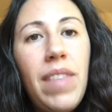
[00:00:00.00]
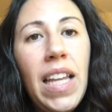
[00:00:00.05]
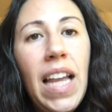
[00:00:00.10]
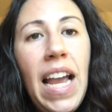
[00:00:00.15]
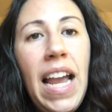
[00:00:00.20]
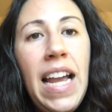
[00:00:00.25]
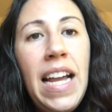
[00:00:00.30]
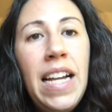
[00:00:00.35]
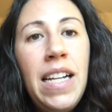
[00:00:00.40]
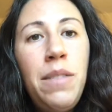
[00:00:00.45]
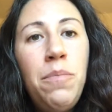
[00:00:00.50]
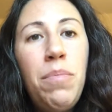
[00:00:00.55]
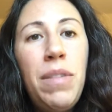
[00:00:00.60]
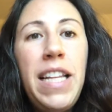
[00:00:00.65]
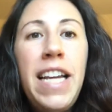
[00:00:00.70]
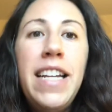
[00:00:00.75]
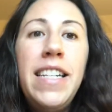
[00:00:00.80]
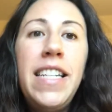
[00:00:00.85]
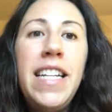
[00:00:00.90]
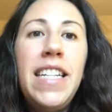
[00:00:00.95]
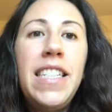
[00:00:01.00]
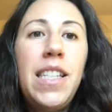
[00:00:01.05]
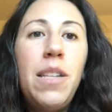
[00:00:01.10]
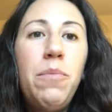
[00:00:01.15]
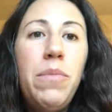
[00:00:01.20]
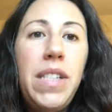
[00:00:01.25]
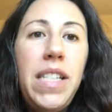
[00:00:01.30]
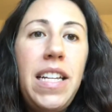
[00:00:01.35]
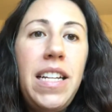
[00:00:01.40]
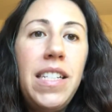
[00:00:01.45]
and planting some
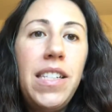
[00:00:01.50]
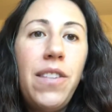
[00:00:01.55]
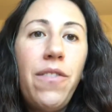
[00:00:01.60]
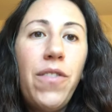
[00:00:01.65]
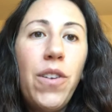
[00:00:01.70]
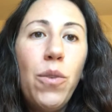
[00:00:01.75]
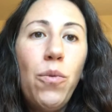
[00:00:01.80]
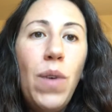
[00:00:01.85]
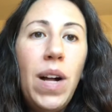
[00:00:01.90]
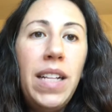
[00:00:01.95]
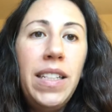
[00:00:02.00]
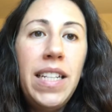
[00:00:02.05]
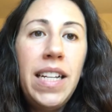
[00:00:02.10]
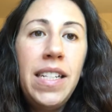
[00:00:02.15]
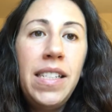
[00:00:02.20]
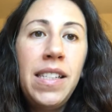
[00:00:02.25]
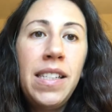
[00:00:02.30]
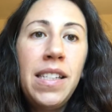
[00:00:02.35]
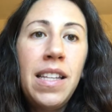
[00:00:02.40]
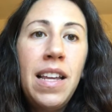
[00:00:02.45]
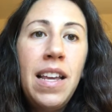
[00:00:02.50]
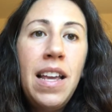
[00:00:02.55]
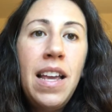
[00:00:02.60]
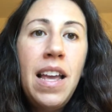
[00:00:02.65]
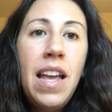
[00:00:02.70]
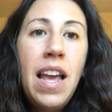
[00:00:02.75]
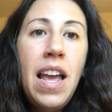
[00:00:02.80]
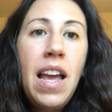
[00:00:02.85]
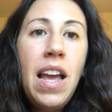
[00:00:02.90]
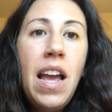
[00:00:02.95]
seeds for wellness,
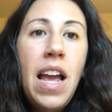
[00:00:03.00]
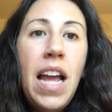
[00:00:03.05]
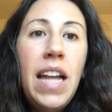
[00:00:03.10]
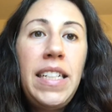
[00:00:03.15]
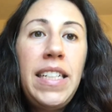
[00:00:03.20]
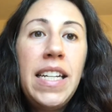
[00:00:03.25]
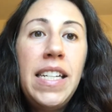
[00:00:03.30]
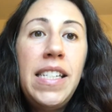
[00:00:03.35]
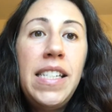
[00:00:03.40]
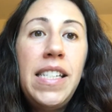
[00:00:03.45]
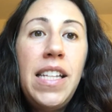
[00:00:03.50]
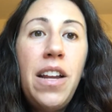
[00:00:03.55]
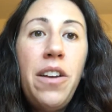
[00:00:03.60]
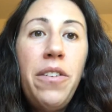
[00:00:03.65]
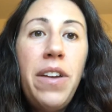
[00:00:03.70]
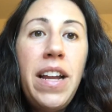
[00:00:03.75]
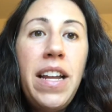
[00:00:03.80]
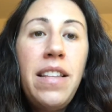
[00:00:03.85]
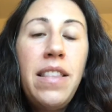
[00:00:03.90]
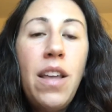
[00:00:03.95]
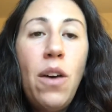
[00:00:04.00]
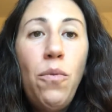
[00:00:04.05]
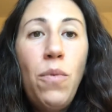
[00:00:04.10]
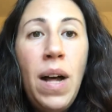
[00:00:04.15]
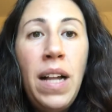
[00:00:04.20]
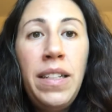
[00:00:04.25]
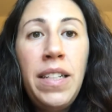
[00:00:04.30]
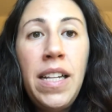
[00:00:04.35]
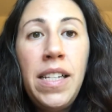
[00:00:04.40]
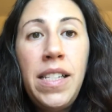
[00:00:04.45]
and considering that
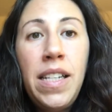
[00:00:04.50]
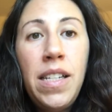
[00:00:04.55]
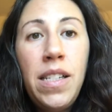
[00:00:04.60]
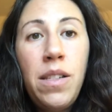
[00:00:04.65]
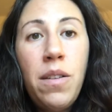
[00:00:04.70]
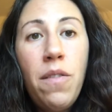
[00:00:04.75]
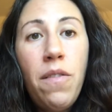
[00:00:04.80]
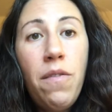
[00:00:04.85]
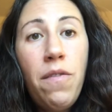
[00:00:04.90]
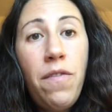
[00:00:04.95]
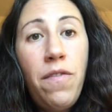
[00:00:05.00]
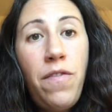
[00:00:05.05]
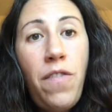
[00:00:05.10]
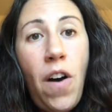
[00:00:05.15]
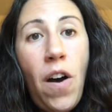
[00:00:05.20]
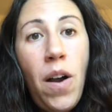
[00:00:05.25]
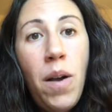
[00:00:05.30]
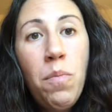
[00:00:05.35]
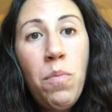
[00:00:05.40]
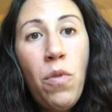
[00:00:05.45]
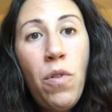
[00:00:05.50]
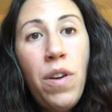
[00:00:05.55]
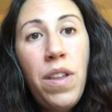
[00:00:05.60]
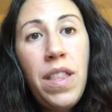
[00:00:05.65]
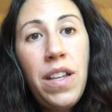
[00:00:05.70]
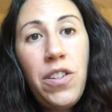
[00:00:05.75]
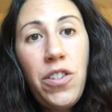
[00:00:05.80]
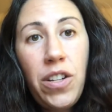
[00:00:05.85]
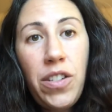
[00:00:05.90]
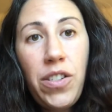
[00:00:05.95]
wellness is far more
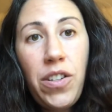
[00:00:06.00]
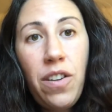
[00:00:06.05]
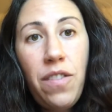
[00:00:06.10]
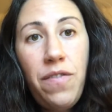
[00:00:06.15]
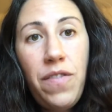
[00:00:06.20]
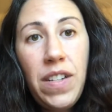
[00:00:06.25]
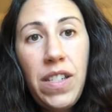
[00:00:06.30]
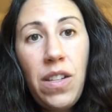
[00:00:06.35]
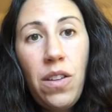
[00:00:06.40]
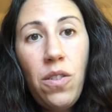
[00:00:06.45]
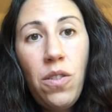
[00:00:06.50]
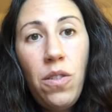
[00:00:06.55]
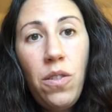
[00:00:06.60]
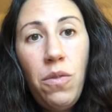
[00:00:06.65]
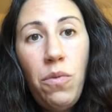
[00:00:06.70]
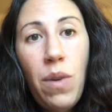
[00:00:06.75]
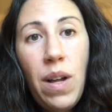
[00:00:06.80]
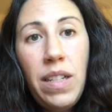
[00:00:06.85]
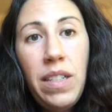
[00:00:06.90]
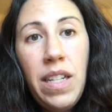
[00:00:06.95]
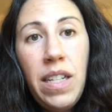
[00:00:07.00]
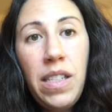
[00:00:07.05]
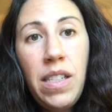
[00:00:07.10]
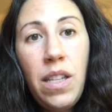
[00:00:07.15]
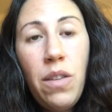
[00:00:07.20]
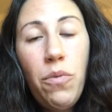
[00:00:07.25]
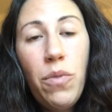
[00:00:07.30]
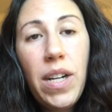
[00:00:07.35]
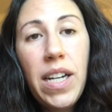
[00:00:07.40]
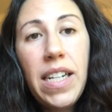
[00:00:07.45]
than just our physical wellness
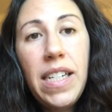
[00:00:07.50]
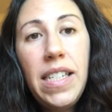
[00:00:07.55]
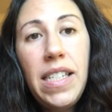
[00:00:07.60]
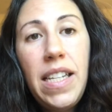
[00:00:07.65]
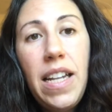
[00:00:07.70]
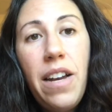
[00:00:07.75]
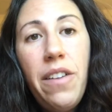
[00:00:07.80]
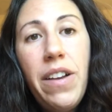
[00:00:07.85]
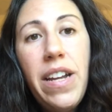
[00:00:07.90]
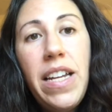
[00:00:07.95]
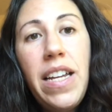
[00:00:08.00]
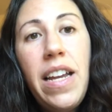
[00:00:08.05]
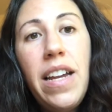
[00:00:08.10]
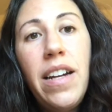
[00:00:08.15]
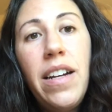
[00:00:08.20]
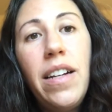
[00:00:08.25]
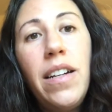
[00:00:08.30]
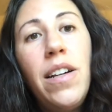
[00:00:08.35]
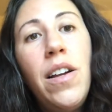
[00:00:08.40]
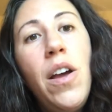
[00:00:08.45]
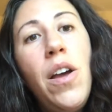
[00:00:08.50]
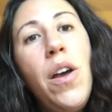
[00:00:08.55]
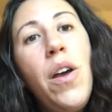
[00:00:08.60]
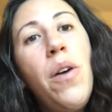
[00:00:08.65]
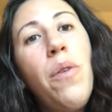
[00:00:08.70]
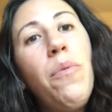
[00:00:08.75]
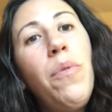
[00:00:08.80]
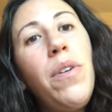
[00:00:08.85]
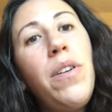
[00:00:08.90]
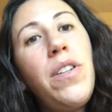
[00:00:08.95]
that we're considering here.
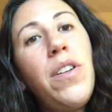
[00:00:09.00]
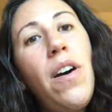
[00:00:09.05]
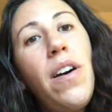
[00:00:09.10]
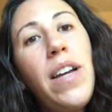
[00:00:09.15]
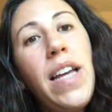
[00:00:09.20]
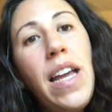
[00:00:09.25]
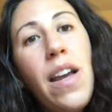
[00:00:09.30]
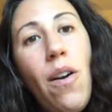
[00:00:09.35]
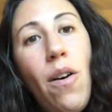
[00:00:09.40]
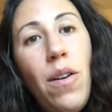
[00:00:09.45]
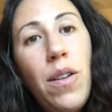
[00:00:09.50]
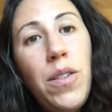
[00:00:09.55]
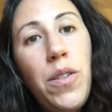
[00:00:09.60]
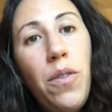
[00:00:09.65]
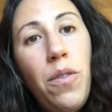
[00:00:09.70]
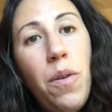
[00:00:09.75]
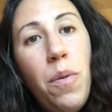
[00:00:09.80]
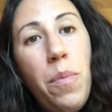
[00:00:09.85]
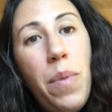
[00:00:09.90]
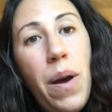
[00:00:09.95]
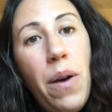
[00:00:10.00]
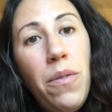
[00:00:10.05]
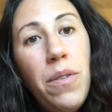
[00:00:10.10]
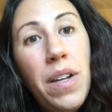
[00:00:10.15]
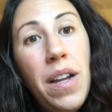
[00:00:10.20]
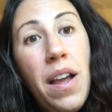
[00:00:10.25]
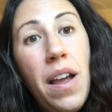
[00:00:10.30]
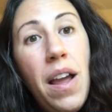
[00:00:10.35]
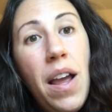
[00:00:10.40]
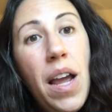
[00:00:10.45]
We're talking also about
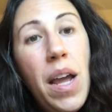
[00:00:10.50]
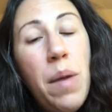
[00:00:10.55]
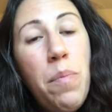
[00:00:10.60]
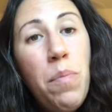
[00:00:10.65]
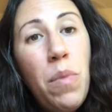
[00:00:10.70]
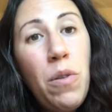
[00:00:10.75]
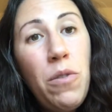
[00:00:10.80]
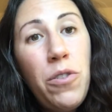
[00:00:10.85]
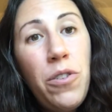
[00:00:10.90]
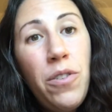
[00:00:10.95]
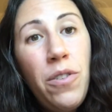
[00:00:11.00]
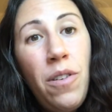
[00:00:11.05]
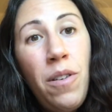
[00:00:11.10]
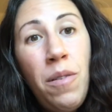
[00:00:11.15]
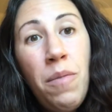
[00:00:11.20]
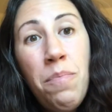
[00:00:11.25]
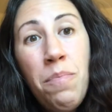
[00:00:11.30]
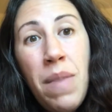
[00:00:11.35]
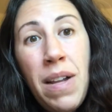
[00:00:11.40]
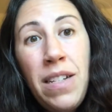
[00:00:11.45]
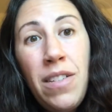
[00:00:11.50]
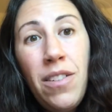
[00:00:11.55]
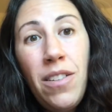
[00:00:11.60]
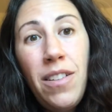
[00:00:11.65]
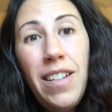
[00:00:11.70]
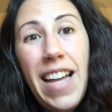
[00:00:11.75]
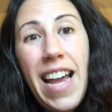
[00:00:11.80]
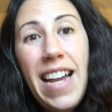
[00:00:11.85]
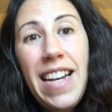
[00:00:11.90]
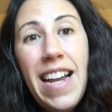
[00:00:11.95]
emotional,
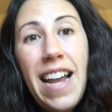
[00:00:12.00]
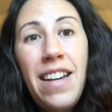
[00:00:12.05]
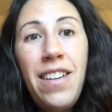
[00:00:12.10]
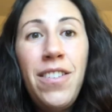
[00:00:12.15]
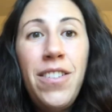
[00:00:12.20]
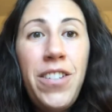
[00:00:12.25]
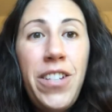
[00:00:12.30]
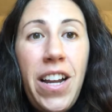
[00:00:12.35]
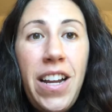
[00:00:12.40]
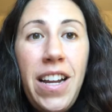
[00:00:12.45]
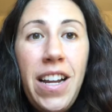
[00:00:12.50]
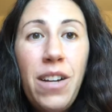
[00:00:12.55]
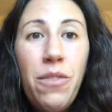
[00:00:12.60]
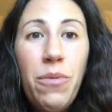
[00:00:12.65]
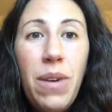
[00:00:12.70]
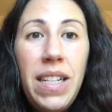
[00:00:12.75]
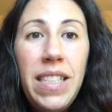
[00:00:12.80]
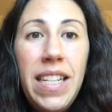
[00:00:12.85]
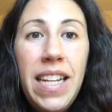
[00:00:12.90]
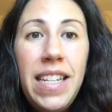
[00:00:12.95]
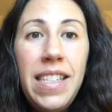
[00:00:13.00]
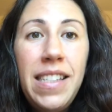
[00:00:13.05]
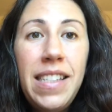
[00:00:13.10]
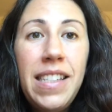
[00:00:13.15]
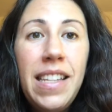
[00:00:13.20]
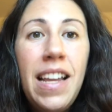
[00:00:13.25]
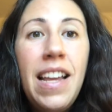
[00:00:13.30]
mental, and energetic wellness.